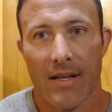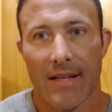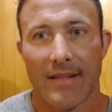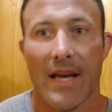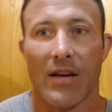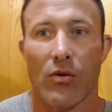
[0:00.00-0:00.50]

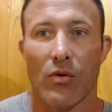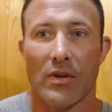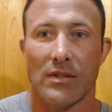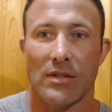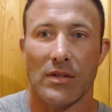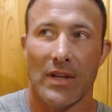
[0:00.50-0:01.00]
is that
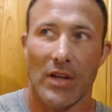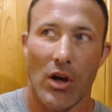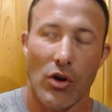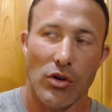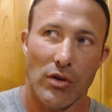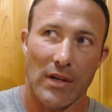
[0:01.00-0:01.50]
going to
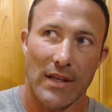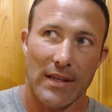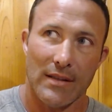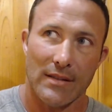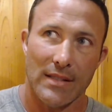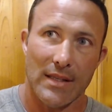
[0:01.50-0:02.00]
are you going to
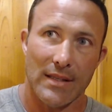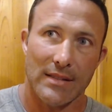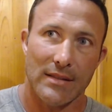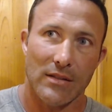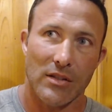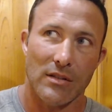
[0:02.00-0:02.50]
get see
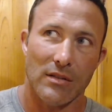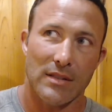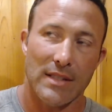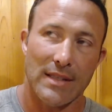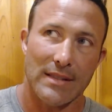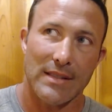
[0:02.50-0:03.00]
this
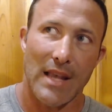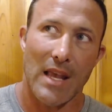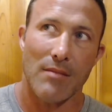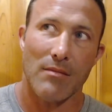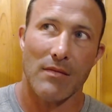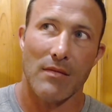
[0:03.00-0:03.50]
see the
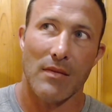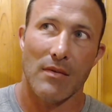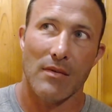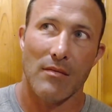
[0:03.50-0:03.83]
same